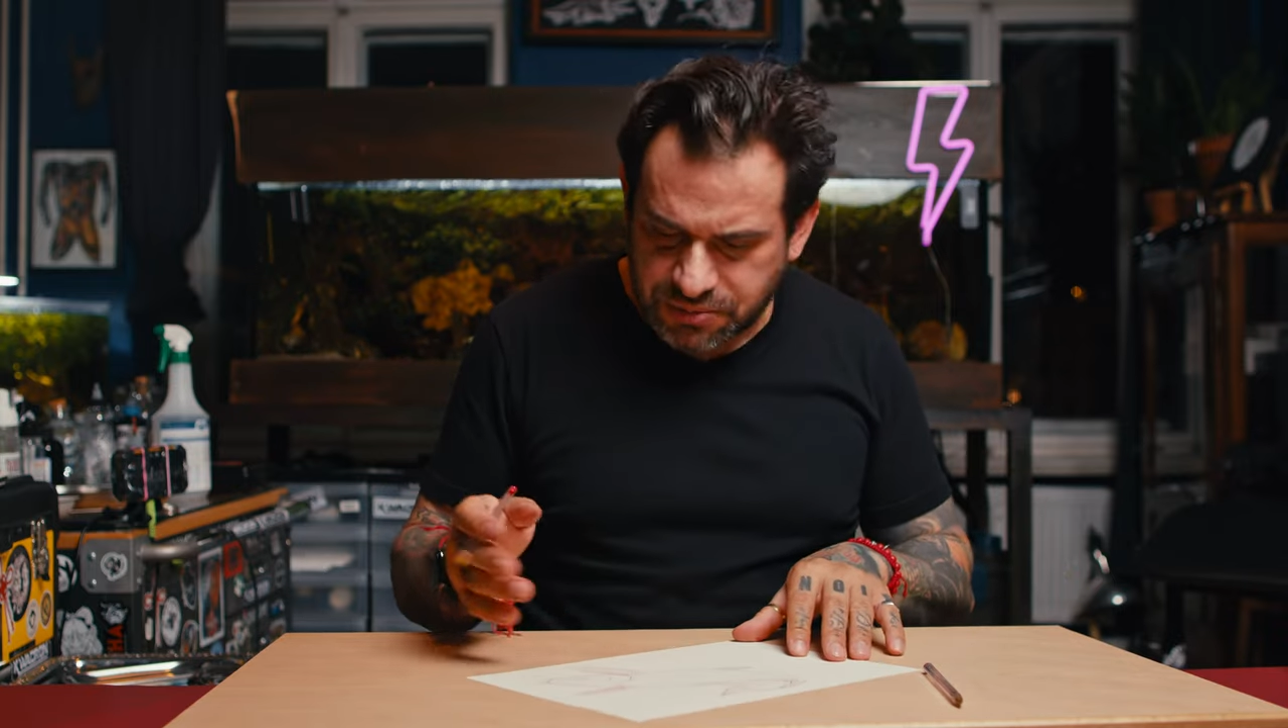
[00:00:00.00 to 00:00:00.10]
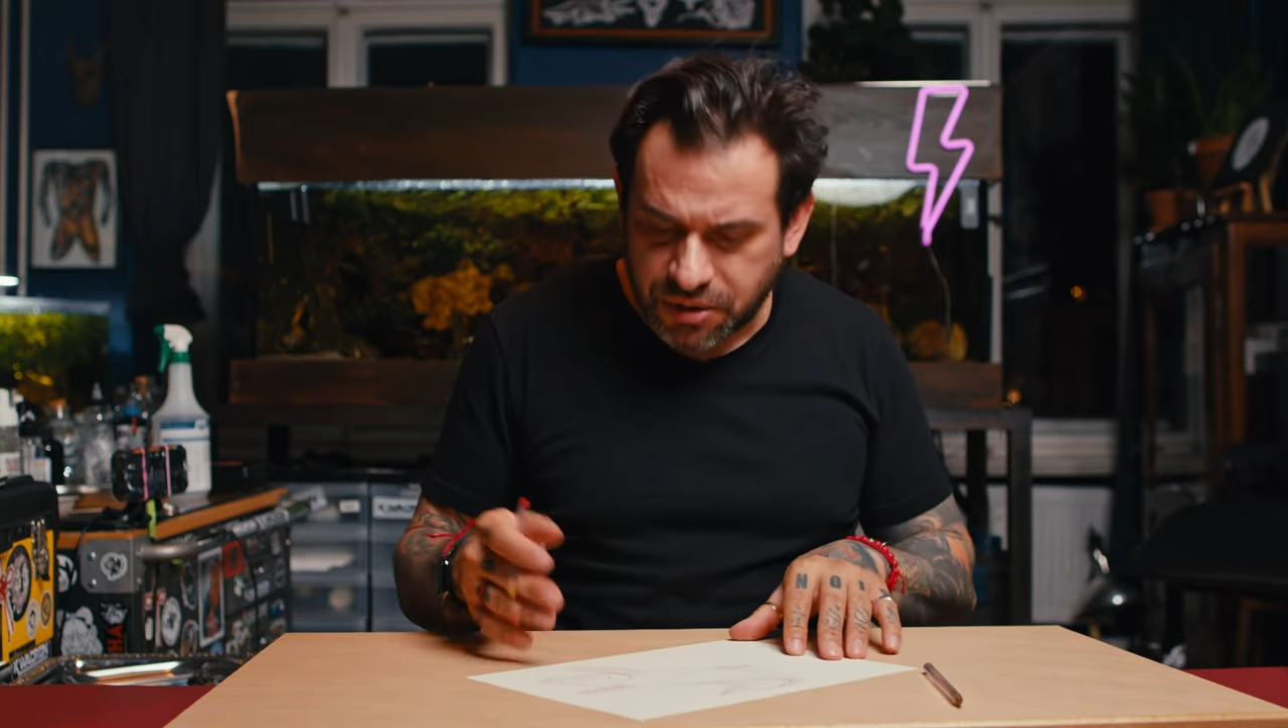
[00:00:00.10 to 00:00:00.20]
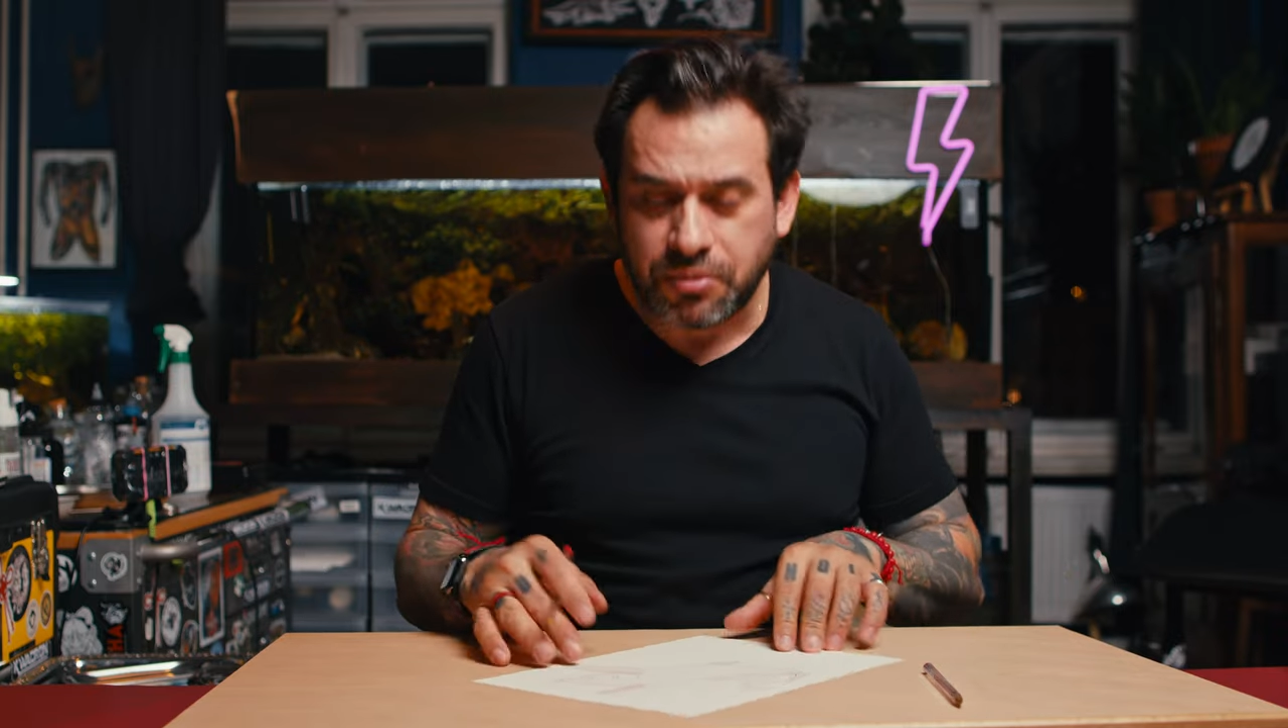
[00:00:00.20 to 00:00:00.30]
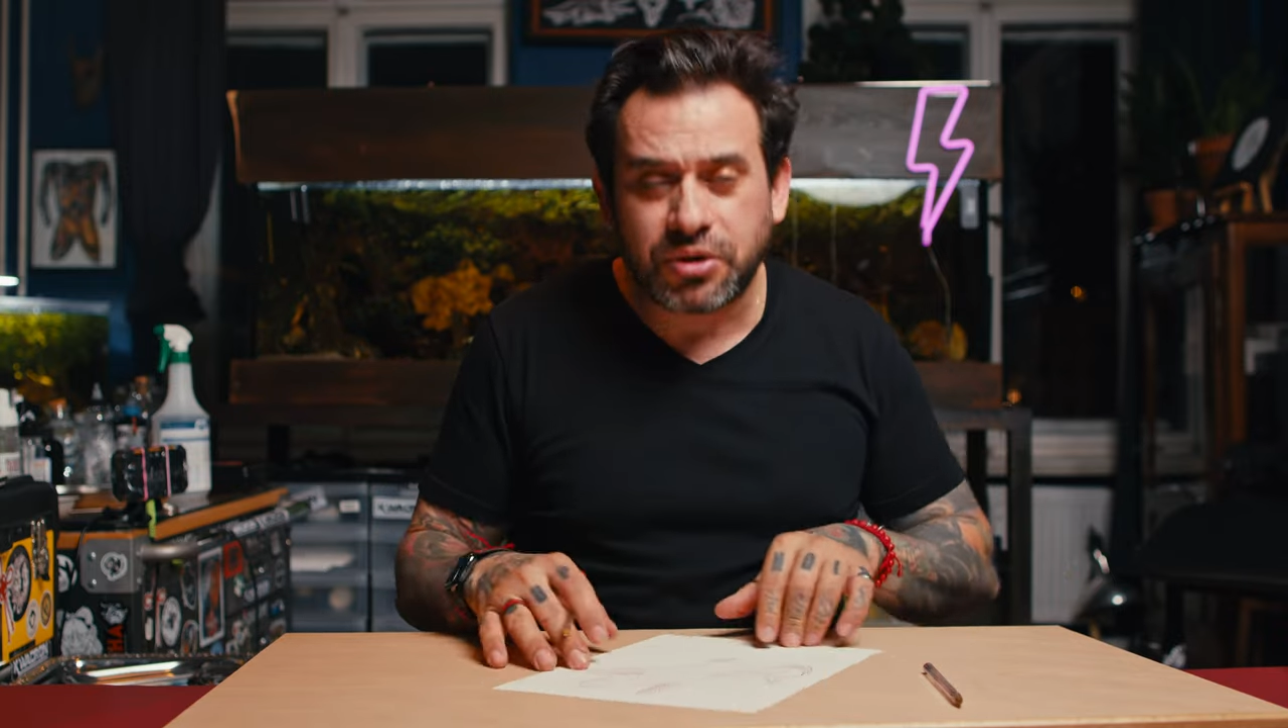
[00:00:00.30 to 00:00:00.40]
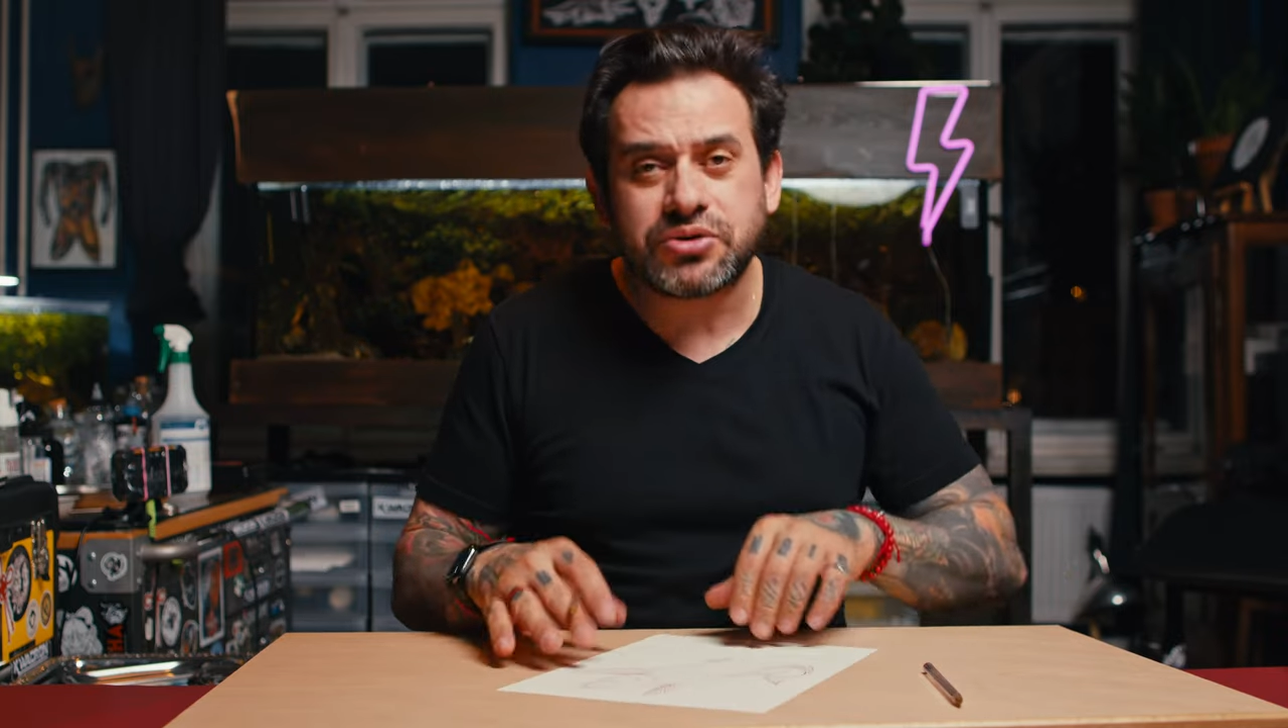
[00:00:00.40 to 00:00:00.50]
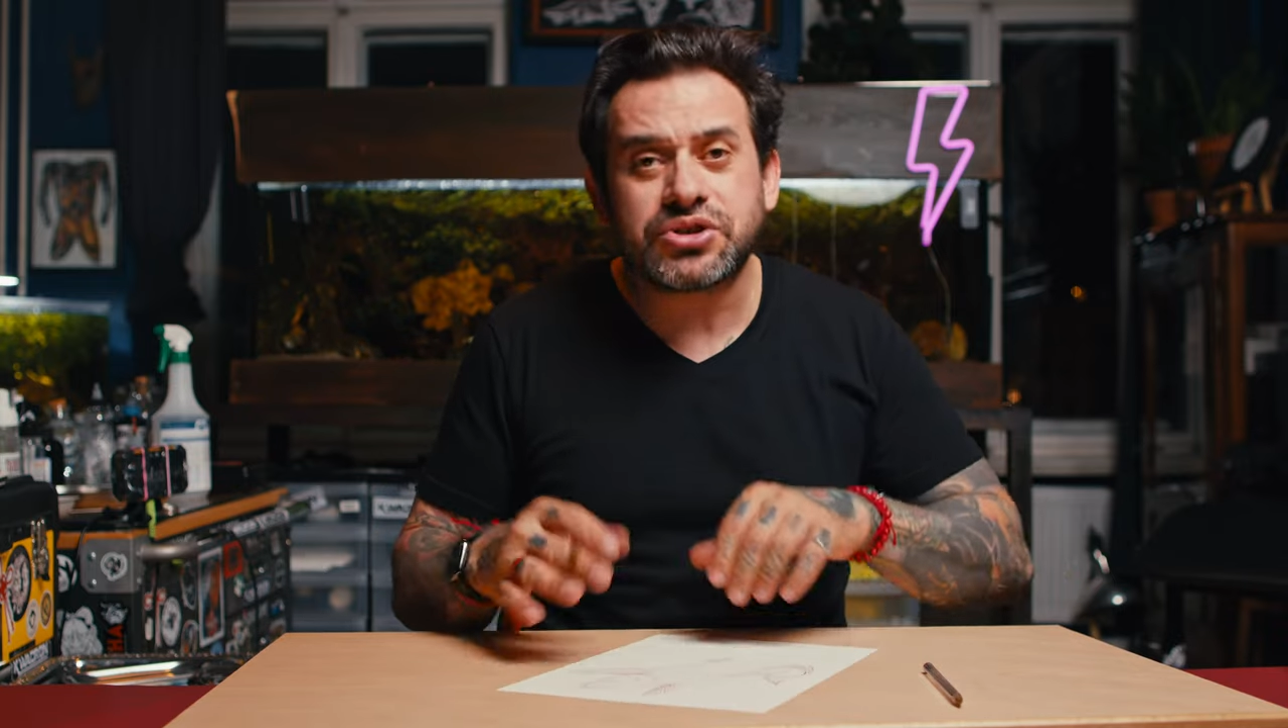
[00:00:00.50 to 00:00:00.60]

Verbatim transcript: about more to